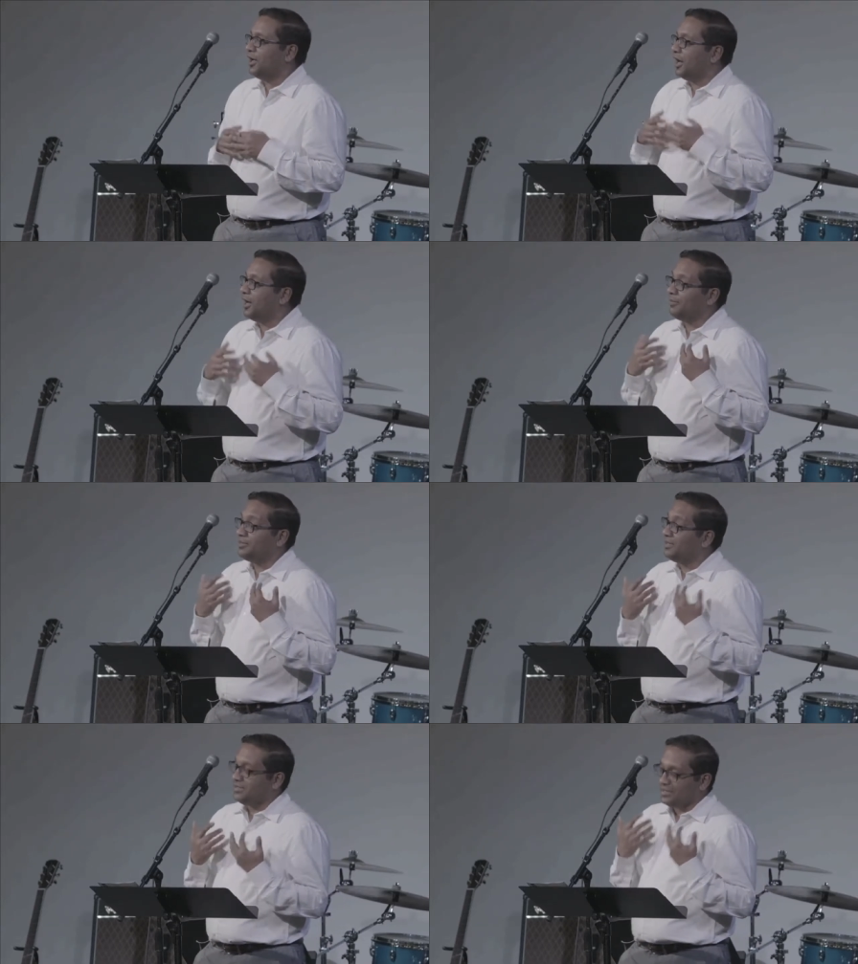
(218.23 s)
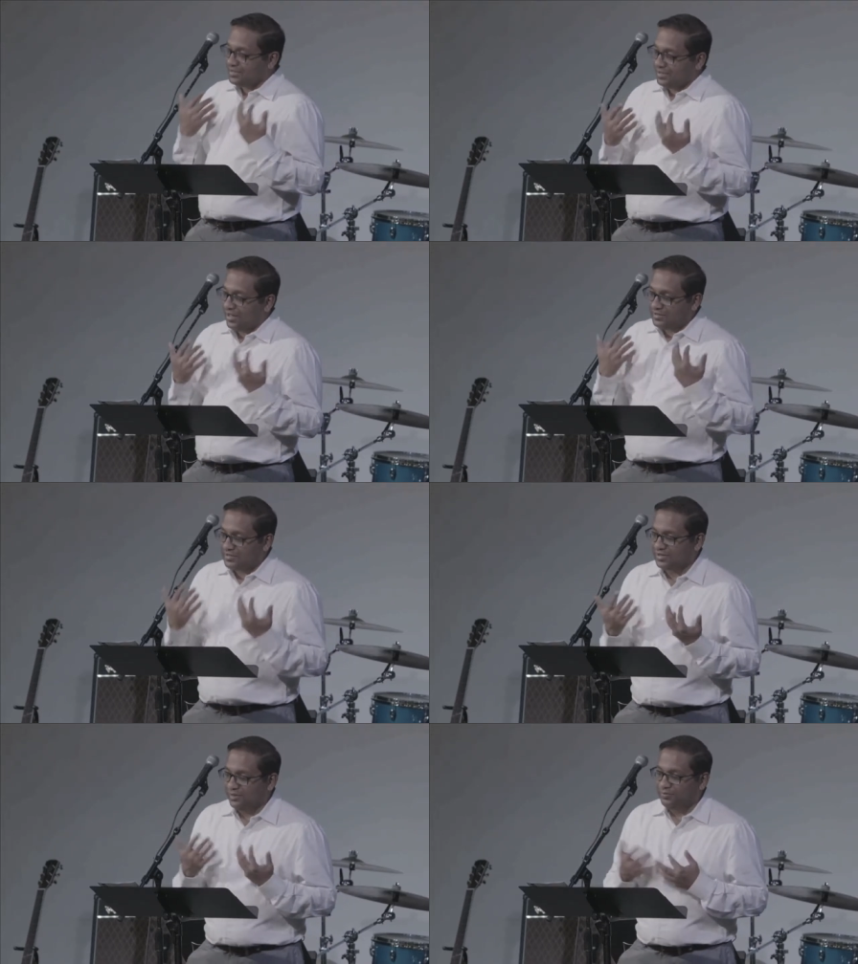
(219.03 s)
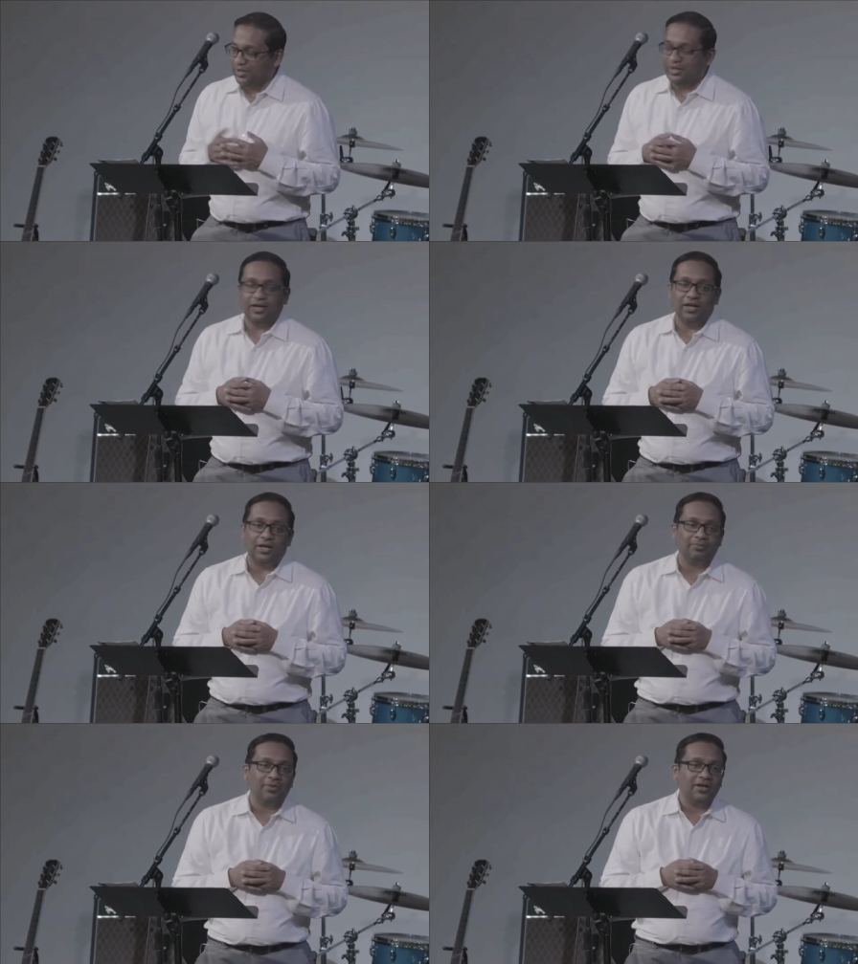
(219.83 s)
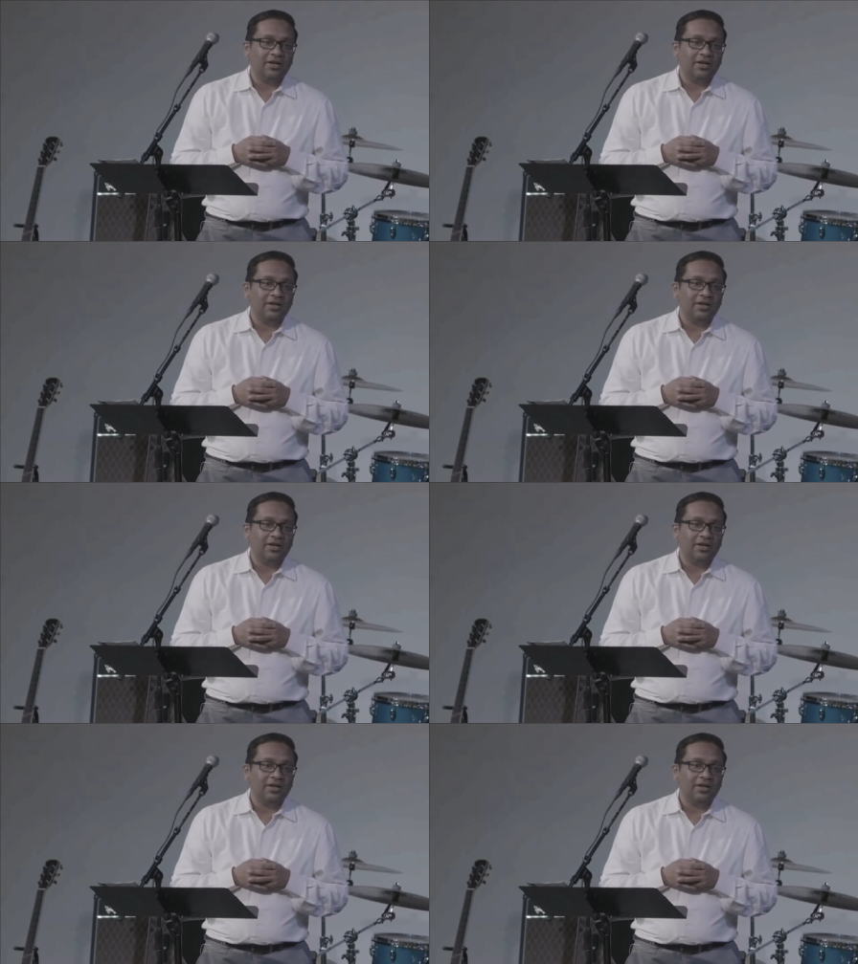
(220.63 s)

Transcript: Um, this is not something I'm